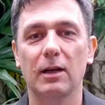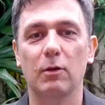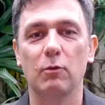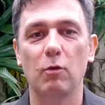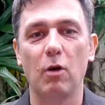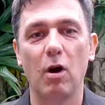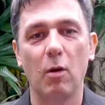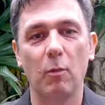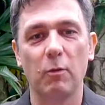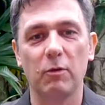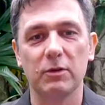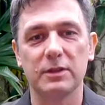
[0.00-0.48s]

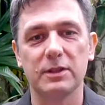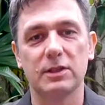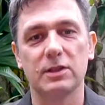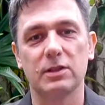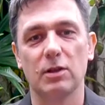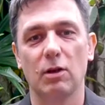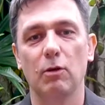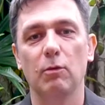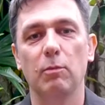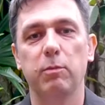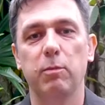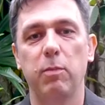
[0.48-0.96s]
Rome was
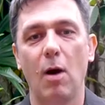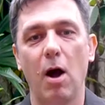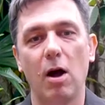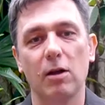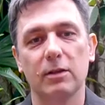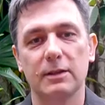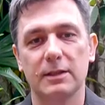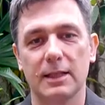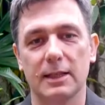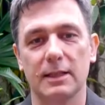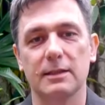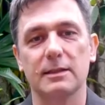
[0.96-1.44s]
so
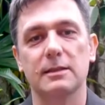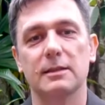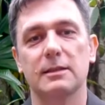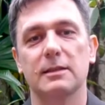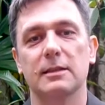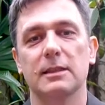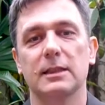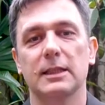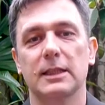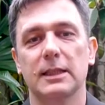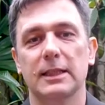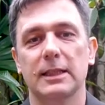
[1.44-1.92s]

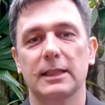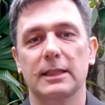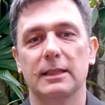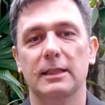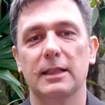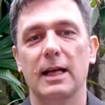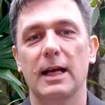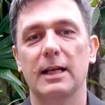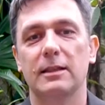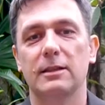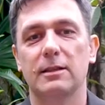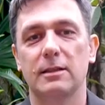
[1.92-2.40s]
potent
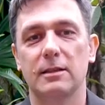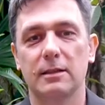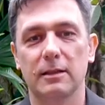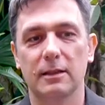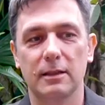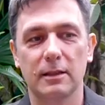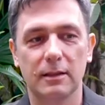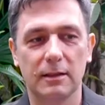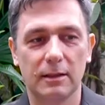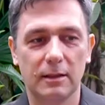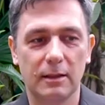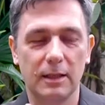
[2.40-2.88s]
that
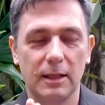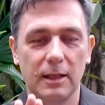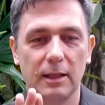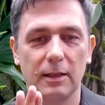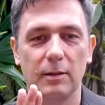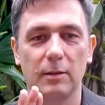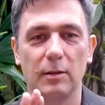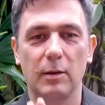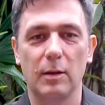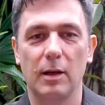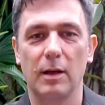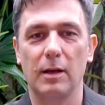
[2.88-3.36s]
the,
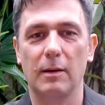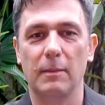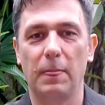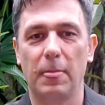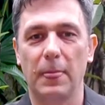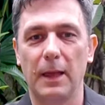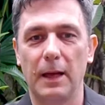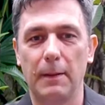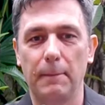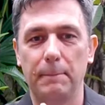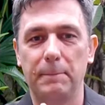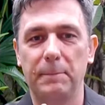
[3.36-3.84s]

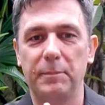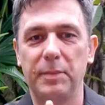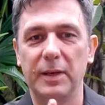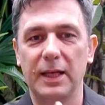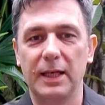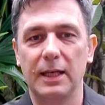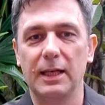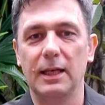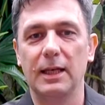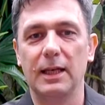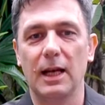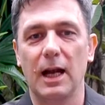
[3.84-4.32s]
uh,
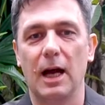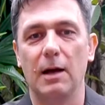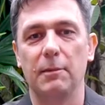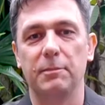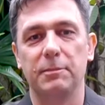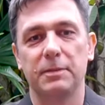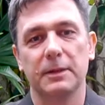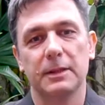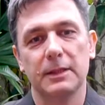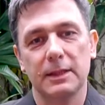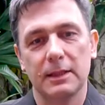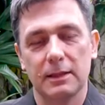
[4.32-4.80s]
picking
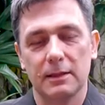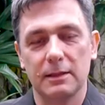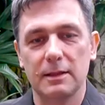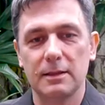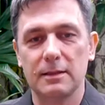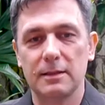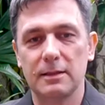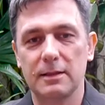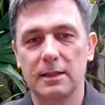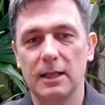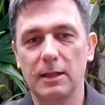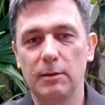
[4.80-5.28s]
up the
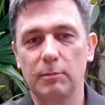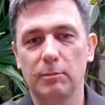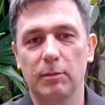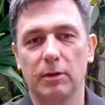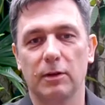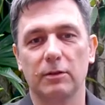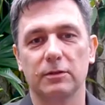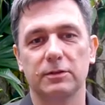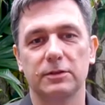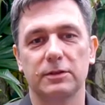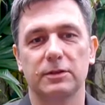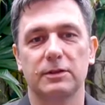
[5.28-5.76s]

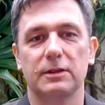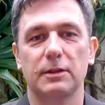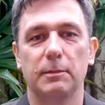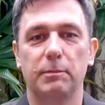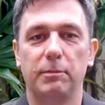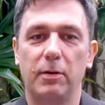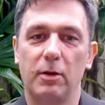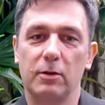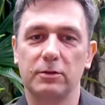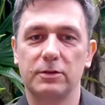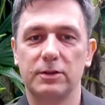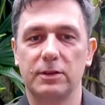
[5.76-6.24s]
symbols, the
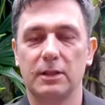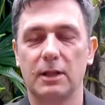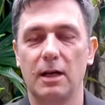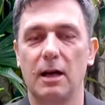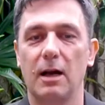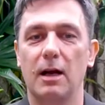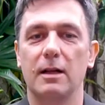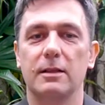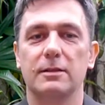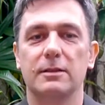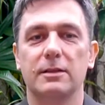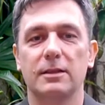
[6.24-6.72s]

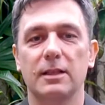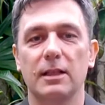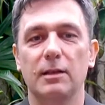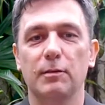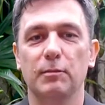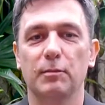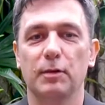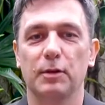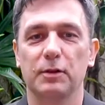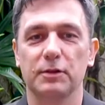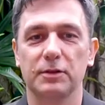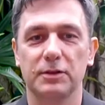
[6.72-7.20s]
postcard
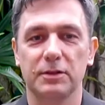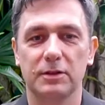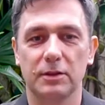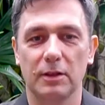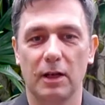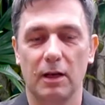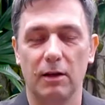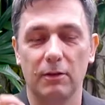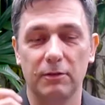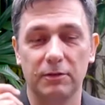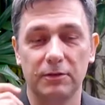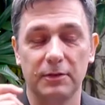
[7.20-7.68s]
symbols
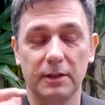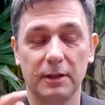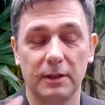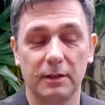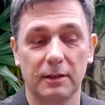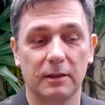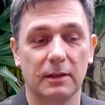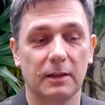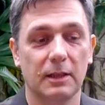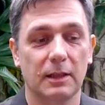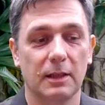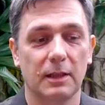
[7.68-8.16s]
of
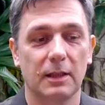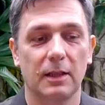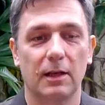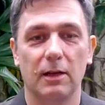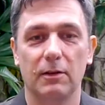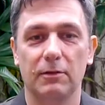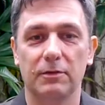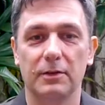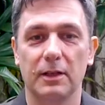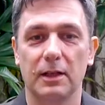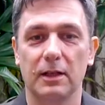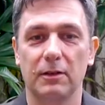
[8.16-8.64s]
the,
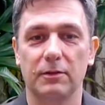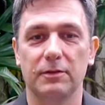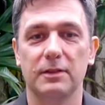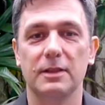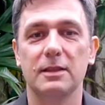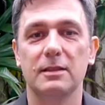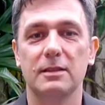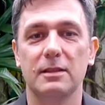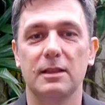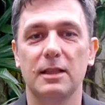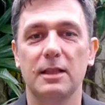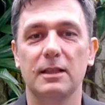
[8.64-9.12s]
of, of
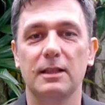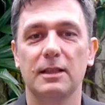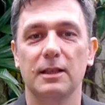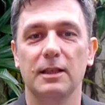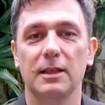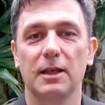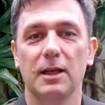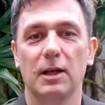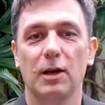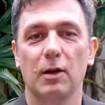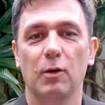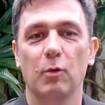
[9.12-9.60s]
the
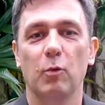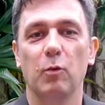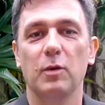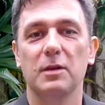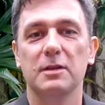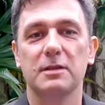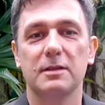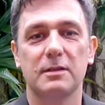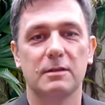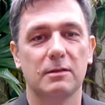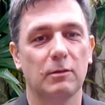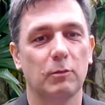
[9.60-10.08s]
city
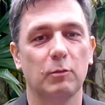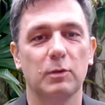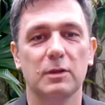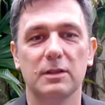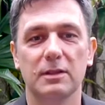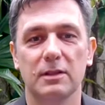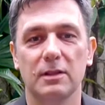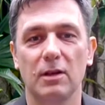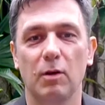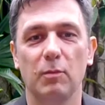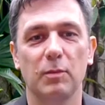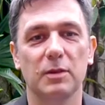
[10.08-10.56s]
was,
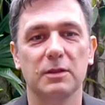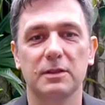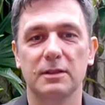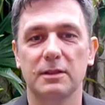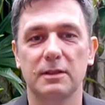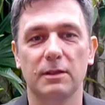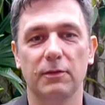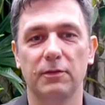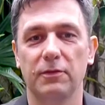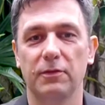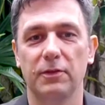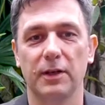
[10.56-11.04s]
was almost
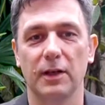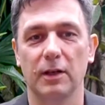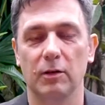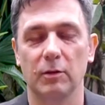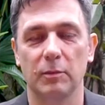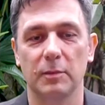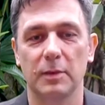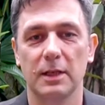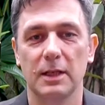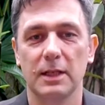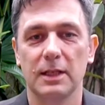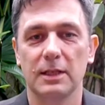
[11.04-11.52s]
the
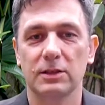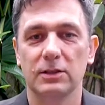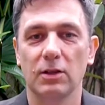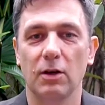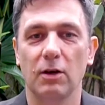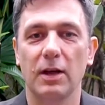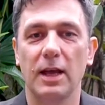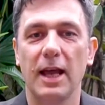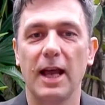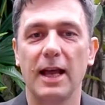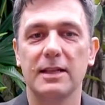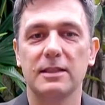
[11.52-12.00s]
film.
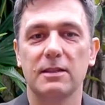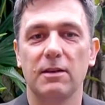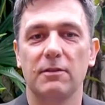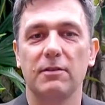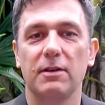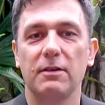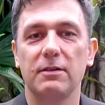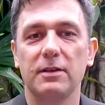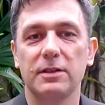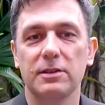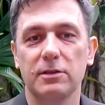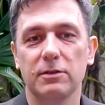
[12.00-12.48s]
So he has a
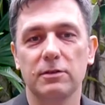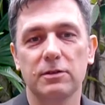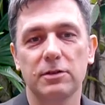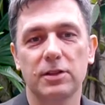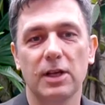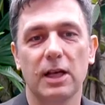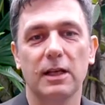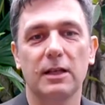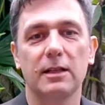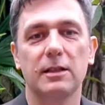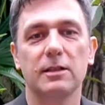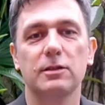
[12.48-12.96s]
very sui
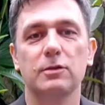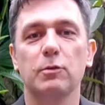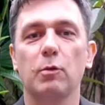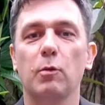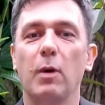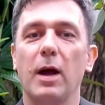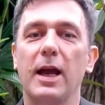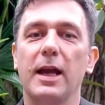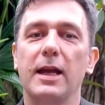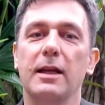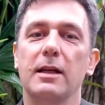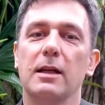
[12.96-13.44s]
generis
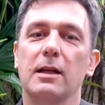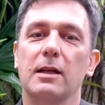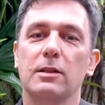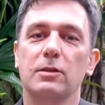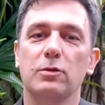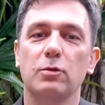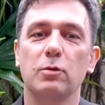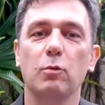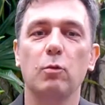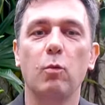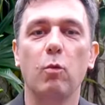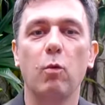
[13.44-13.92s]
way
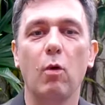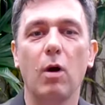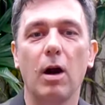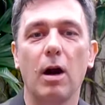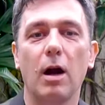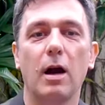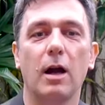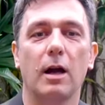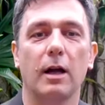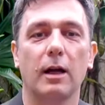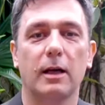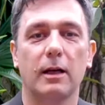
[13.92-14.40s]
to
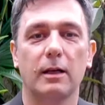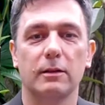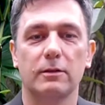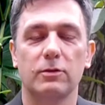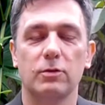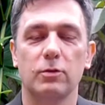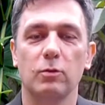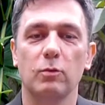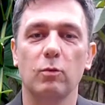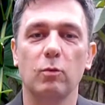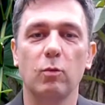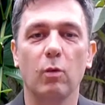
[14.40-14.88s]
work,
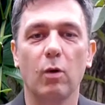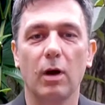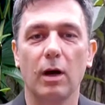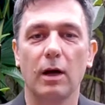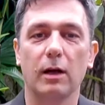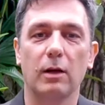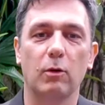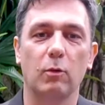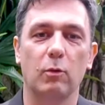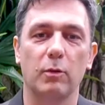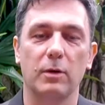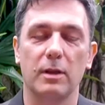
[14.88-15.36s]
to
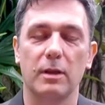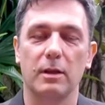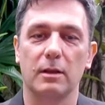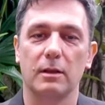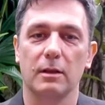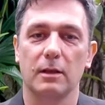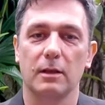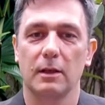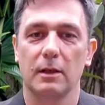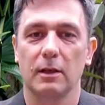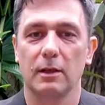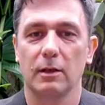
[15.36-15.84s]
work with,
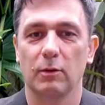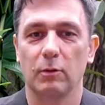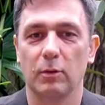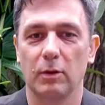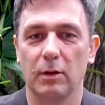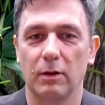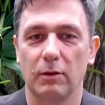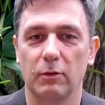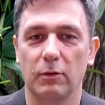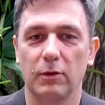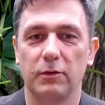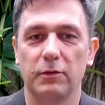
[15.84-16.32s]

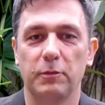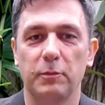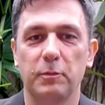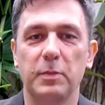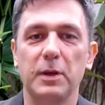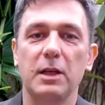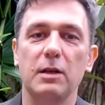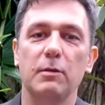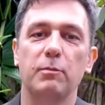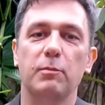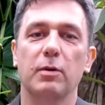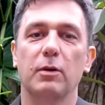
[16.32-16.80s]
with
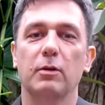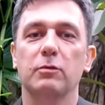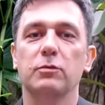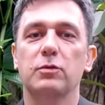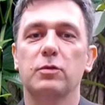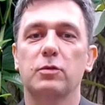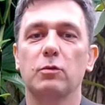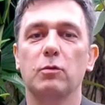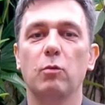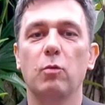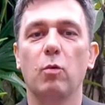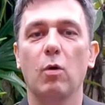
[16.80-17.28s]
people,
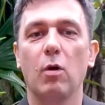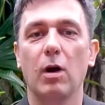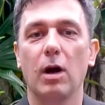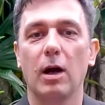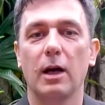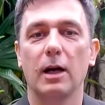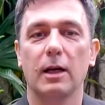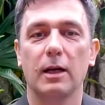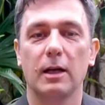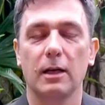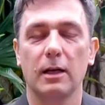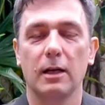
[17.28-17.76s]
to
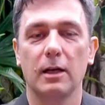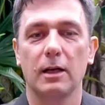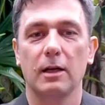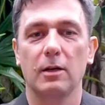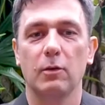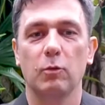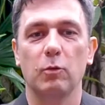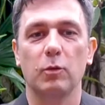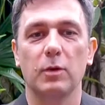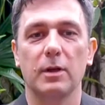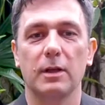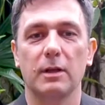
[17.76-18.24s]
work
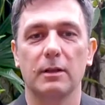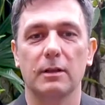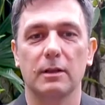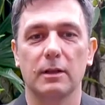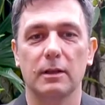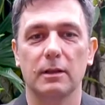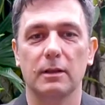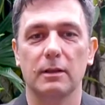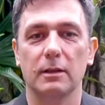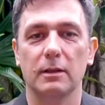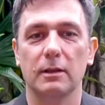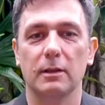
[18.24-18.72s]
with,
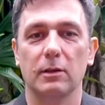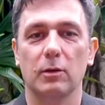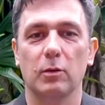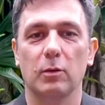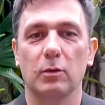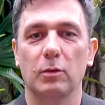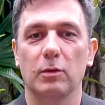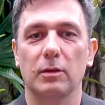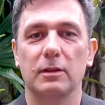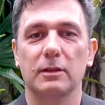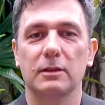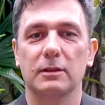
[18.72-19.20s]
uh,
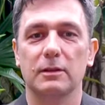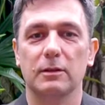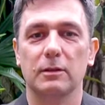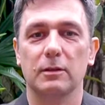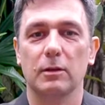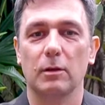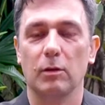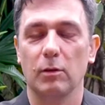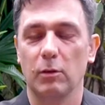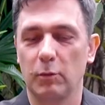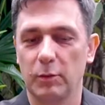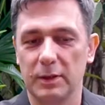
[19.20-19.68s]

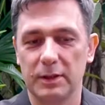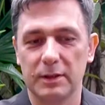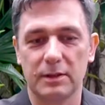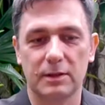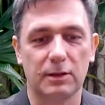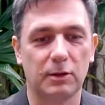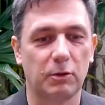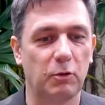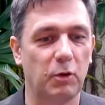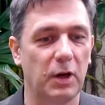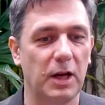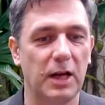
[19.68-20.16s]
with
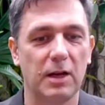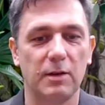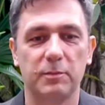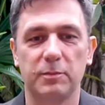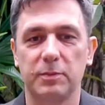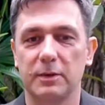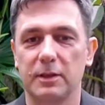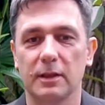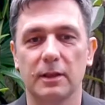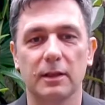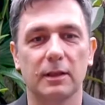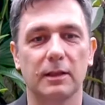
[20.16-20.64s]

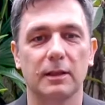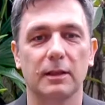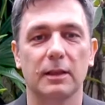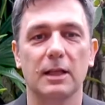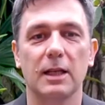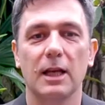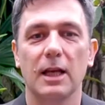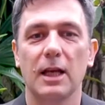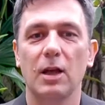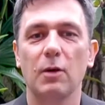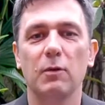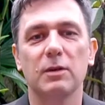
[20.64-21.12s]
script. And
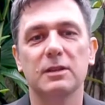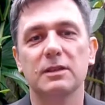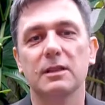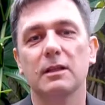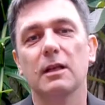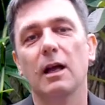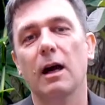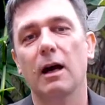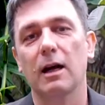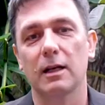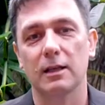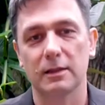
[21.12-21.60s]
he was
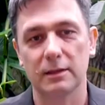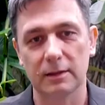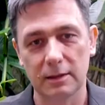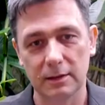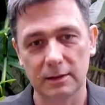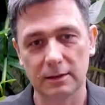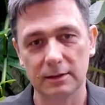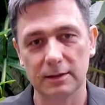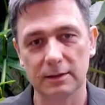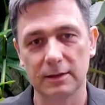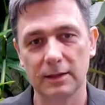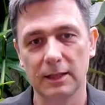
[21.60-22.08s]
an
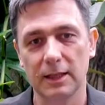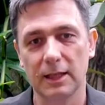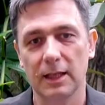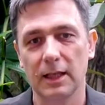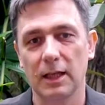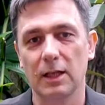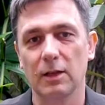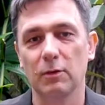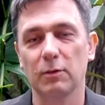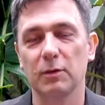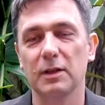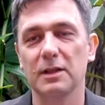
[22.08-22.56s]
artist.
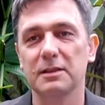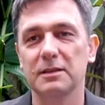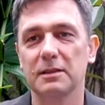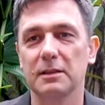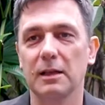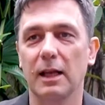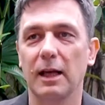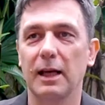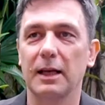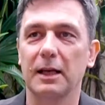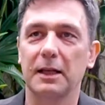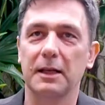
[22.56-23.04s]
He was
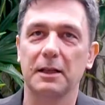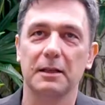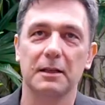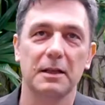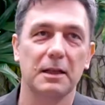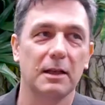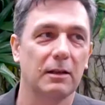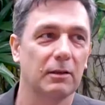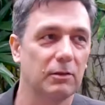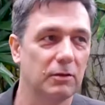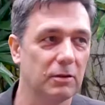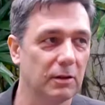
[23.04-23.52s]
like,
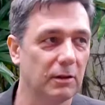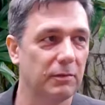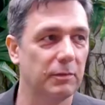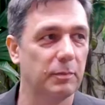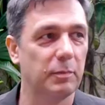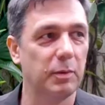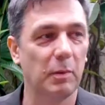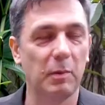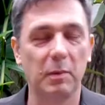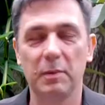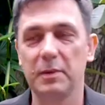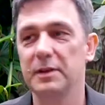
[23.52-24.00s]

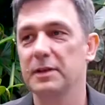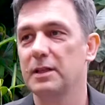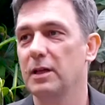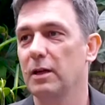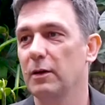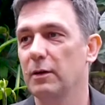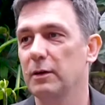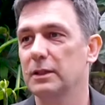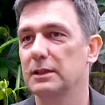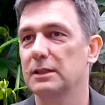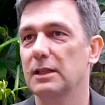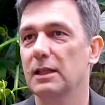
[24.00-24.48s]
probably
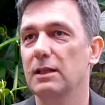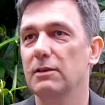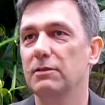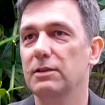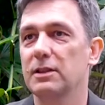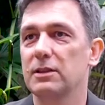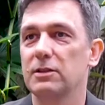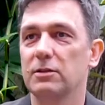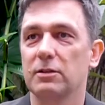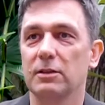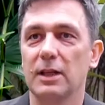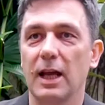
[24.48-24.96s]
he was
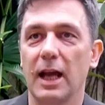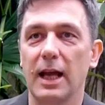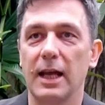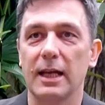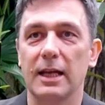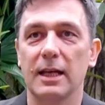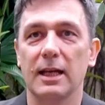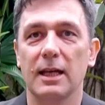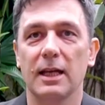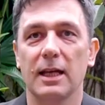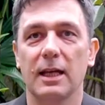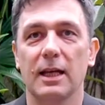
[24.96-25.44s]
living
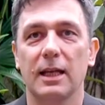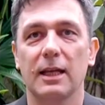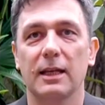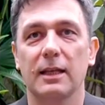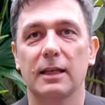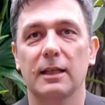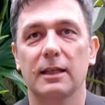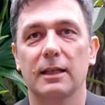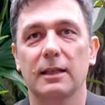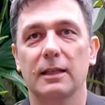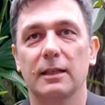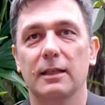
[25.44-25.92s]
today, he,
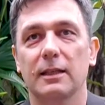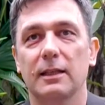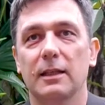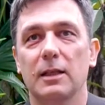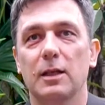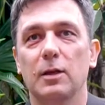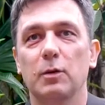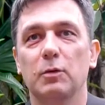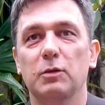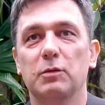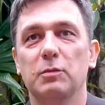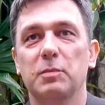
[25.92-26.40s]
uh,
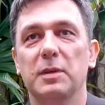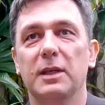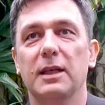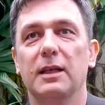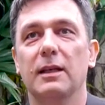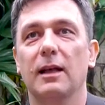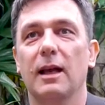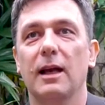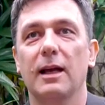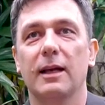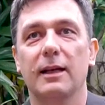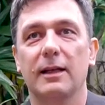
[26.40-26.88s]
he would be
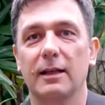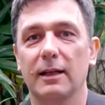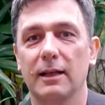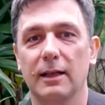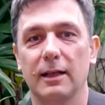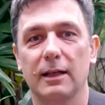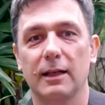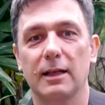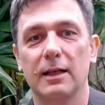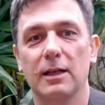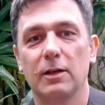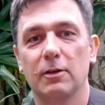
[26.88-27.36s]
like
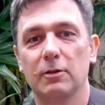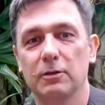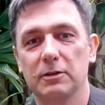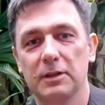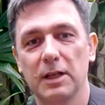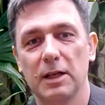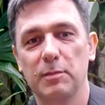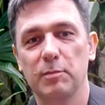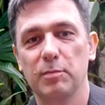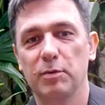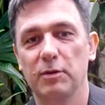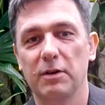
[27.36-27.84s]
a
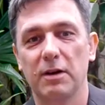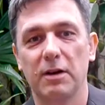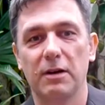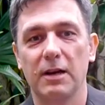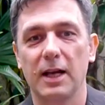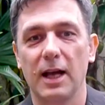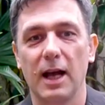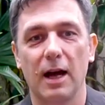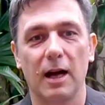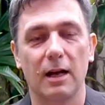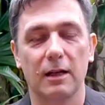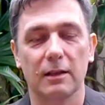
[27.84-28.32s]

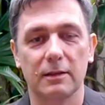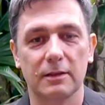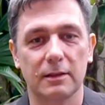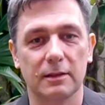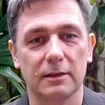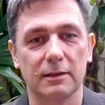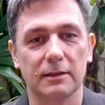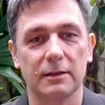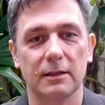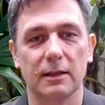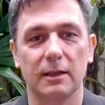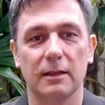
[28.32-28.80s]
contemporary
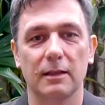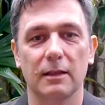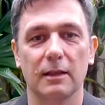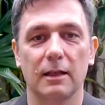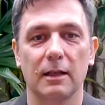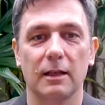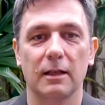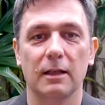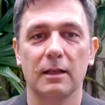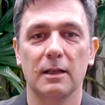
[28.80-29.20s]
artist, I think.